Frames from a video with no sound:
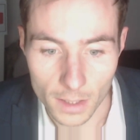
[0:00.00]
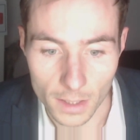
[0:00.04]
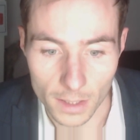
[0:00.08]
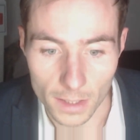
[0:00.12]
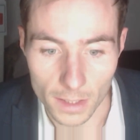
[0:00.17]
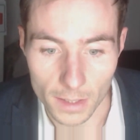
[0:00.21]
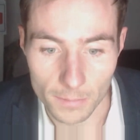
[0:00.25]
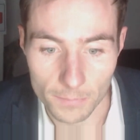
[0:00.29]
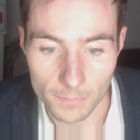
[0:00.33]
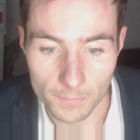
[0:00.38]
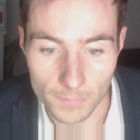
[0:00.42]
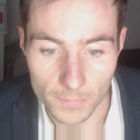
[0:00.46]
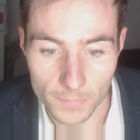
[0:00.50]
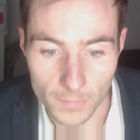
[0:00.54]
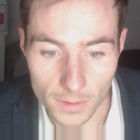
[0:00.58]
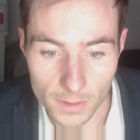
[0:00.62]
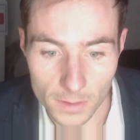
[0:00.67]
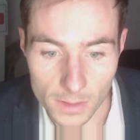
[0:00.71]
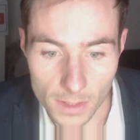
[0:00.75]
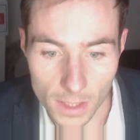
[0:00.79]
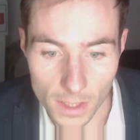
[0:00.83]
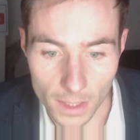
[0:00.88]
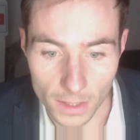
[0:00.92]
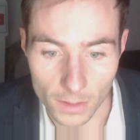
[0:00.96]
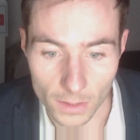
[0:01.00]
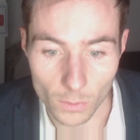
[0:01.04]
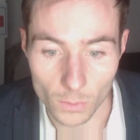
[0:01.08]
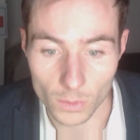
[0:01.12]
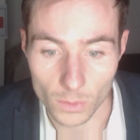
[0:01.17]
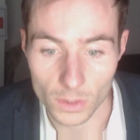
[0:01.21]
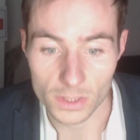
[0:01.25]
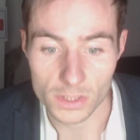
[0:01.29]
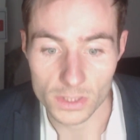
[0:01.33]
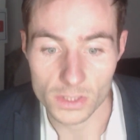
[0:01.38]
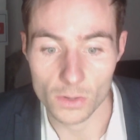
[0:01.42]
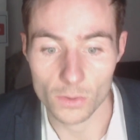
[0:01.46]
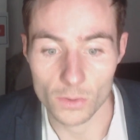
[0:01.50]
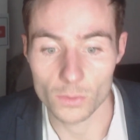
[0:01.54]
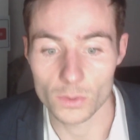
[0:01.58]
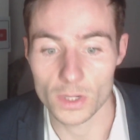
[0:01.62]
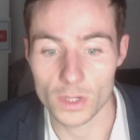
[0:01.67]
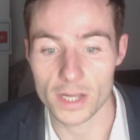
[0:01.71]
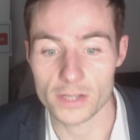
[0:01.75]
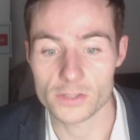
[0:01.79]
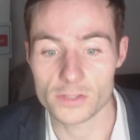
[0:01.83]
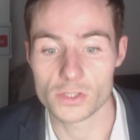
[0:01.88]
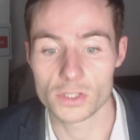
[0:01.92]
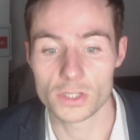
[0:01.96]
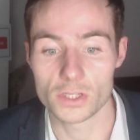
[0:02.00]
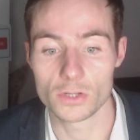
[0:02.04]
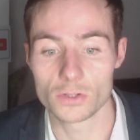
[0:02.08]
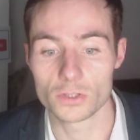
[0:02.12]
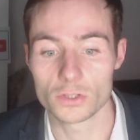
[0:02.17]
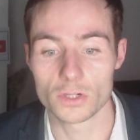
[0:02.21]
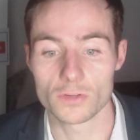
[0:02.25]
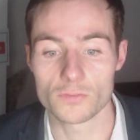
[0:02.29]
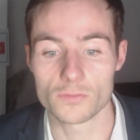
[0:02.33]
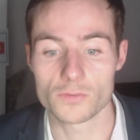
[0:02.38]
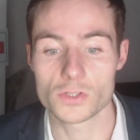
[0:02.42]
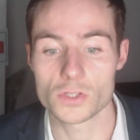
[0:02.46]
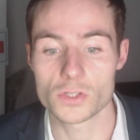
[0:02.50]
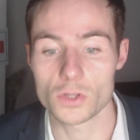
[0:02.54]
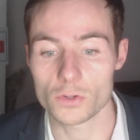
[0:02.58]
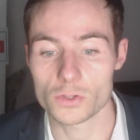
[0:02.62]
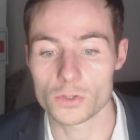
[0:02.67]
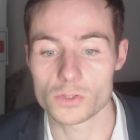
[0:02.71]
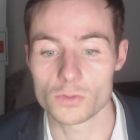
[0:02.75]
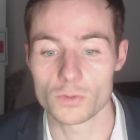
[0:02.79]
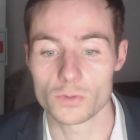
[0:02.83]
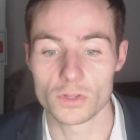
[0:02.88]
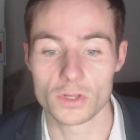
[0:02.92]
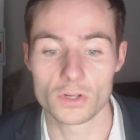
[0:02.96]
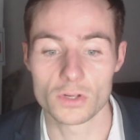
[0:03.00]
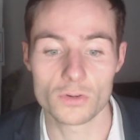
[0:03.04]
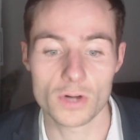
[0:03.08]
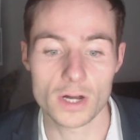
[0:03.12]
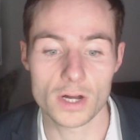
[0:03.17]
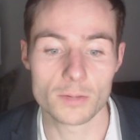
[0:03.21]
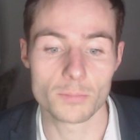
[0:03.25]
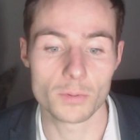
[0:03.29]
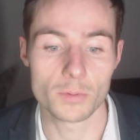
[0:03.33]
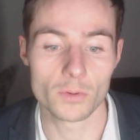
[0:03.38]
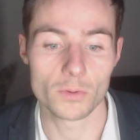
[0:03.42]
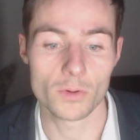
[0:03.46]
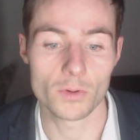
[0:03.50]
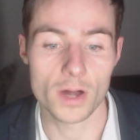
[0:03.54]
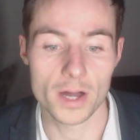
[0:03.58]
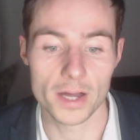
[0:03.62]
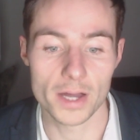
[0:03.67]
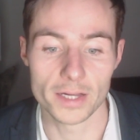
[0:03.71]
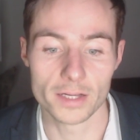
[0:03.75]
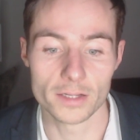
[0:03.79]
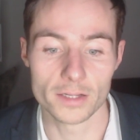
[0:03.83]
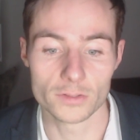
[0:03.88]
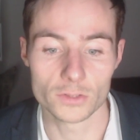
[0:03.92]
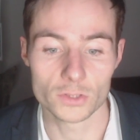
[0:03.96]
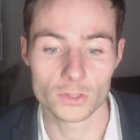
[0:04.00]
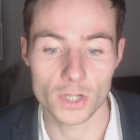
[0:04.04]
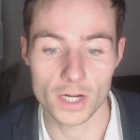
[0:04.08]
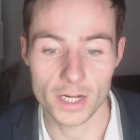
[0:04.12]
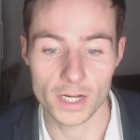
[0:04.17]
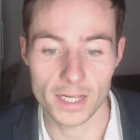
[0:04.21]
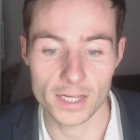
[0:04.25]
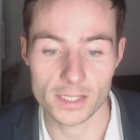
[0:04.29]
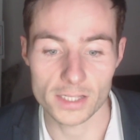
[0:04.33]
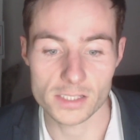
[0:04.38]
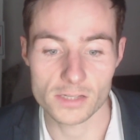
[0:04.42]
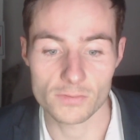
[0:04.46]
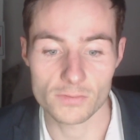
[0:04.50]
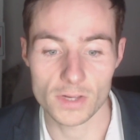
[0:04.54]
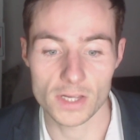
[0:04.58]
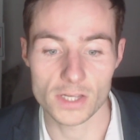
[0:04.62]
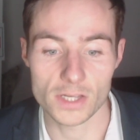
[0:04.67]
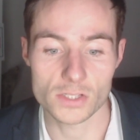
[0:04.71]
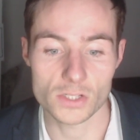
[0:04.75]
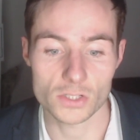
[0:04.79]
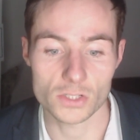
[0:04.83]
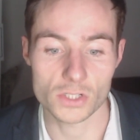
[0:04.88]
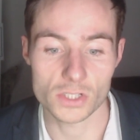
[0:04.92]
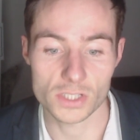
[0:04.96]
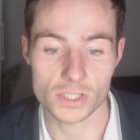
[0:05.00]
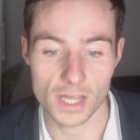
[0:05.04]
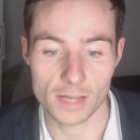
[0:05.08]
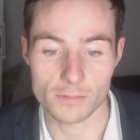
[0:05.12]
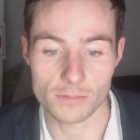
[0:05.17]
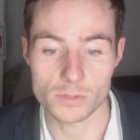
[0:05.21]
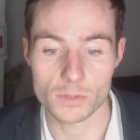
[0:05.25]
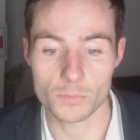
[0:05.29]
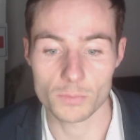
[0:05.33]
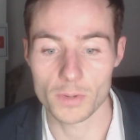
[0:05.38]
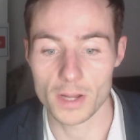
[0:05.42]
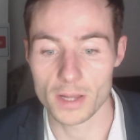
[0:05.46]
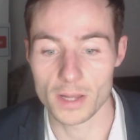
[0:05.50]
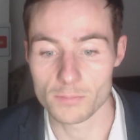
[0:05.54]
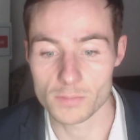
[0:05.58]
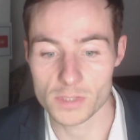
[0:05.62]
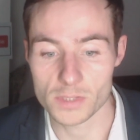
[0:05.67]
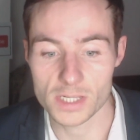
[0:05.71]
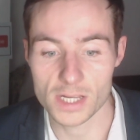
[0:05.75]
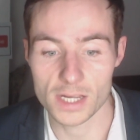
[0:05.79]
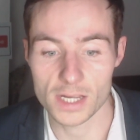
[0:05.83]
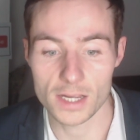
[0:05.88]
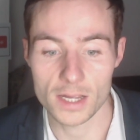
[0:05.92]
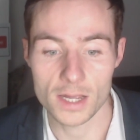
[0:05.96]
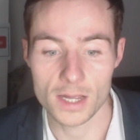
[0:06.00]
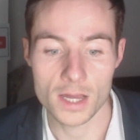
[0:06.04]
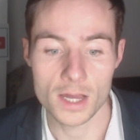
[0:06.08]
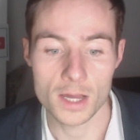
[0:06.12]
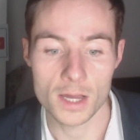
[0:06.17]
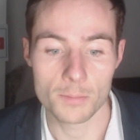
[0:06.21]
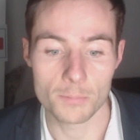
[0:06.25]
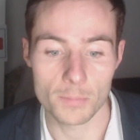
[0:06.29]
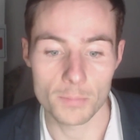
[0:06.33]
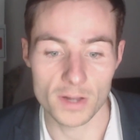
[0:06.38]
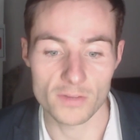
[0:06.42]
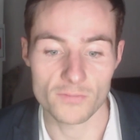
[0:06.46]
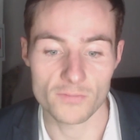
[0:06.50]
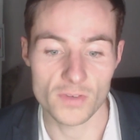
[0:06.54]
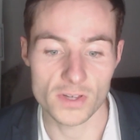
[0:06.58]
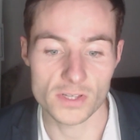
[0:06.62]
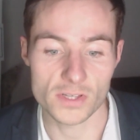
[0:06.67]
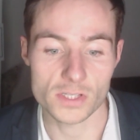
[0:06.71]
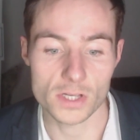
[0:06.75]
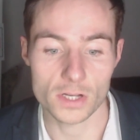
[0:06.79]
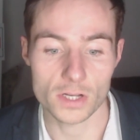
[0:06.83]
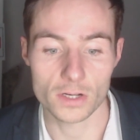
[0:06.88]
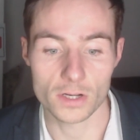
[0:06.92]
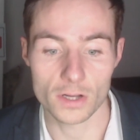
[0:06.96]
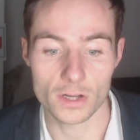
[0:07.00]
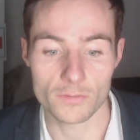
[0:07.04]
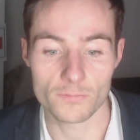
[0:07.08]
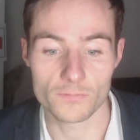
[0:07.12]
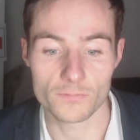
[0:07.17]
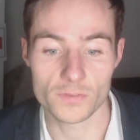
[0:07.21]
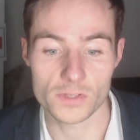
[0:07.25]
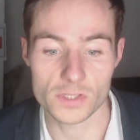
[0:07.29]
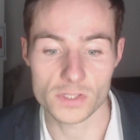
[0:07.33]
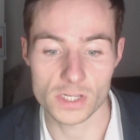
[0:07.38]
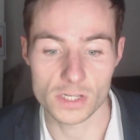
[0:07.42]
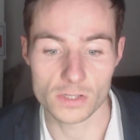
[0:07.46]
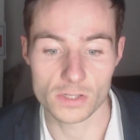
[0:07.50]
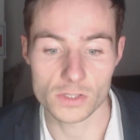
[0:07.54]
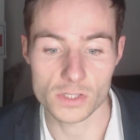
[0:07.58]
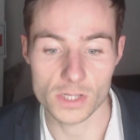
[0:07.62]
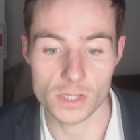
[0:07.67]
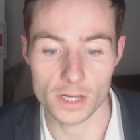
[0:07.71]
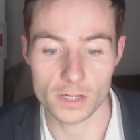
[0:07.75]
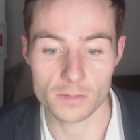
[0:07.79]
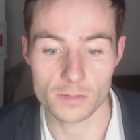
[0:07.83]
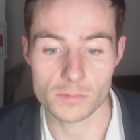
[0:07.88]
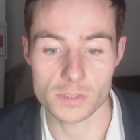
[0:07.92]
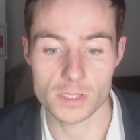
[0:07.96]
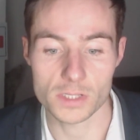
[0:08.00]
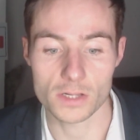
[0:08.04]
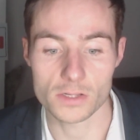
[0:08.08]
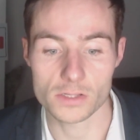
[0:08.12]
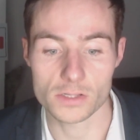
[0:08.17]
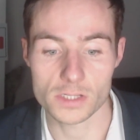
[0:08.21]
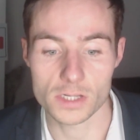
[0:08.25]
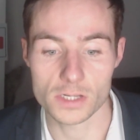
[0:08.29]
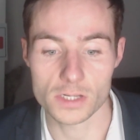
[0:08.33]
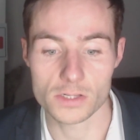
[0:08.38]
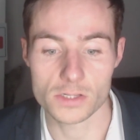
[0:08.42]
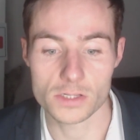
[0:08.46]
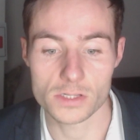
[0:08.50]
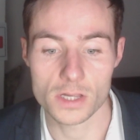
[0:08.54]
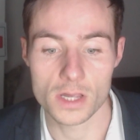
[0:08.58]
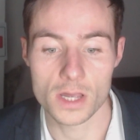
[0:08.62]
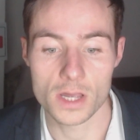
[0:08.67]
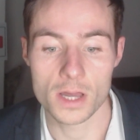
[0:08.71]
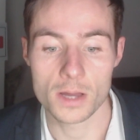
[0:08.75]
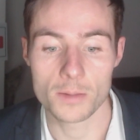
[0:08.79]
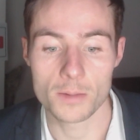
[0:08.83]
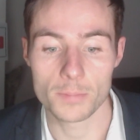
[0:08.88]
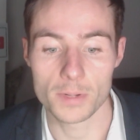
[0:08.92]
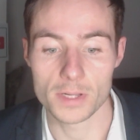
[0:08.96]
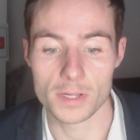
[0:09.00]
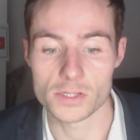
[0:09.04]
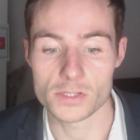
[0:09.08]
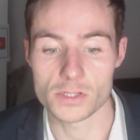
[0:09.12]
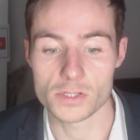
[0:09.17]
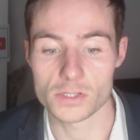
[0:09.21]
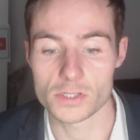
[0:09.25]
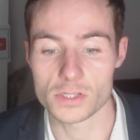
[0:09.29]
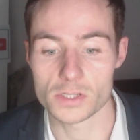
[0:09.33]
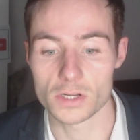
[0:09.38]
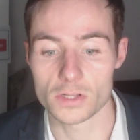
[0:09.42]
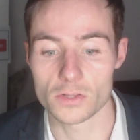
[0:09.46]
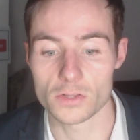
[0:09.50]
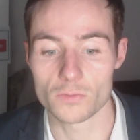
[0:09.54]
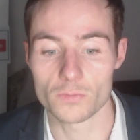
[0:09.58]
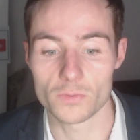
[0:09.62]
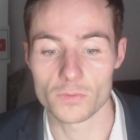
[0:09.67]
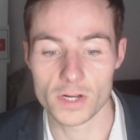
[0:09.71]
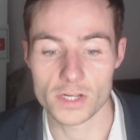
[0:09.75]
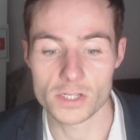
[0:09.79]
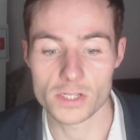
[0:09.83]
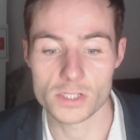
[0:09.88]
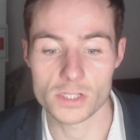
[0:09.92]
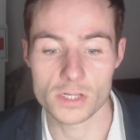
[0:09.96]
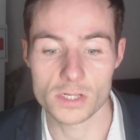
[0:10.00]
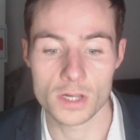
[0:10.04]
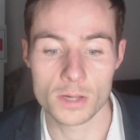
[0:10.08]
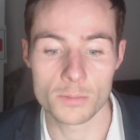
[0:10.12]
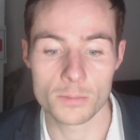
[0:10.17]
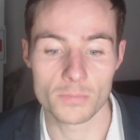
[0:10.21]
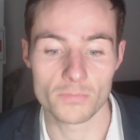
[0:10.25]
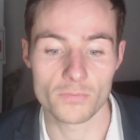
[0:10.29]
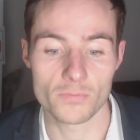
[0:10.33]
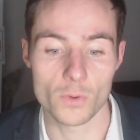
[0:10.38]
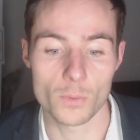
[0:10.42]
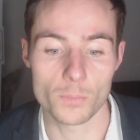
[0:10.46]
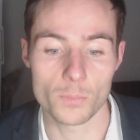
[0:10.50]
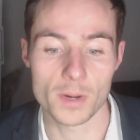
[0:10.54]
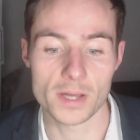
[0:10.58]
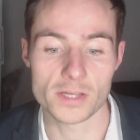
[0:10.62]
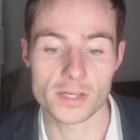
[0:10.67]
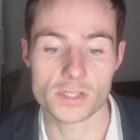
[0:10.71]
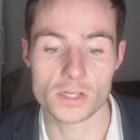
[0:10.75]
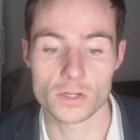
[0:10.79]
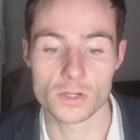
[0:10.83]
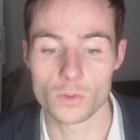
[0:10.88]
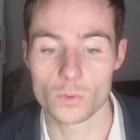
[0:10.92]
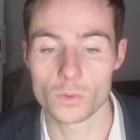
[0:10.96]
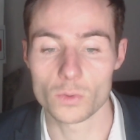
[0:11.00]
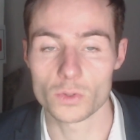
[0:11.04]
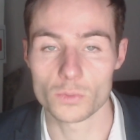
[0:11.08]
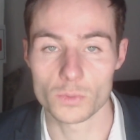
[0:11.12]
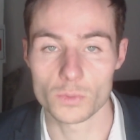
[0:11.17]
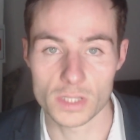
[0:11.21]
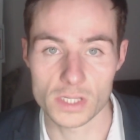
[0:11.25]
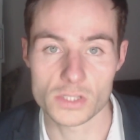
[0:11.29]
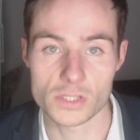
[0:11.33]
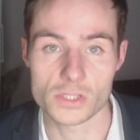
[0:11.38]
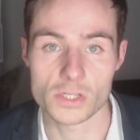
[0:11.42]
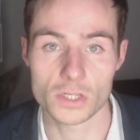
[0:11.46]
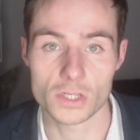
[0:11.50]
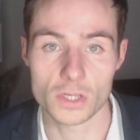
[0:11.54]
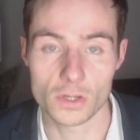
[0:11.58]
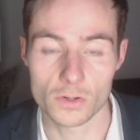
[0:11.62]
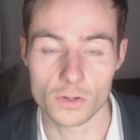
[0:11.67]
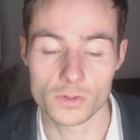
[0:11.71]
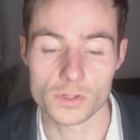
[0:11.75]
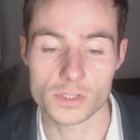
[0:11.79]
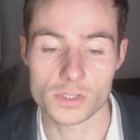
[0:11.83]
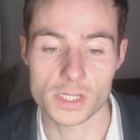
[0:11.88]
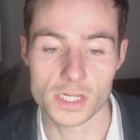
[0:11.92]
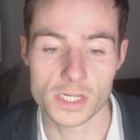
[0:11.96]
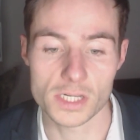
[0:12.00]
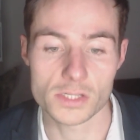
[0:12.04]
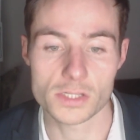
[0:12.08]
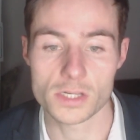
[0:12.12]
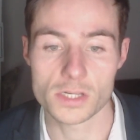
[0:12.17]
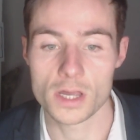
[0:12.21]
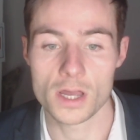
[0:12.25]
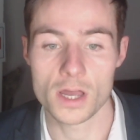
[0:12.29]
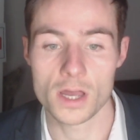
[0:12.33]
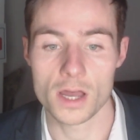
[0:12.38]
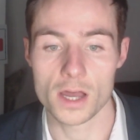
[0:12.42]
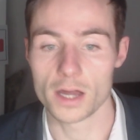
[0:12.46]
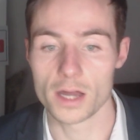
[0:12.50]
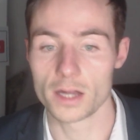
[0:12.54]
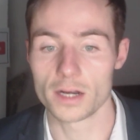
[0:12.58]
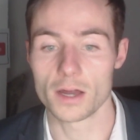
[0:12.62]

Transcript: And order execution of stocks with incredible heightened trading activity such as GameStop and AMC might face sudden unforeseen circumstances. Please consider the risks before placing an order with these securities. And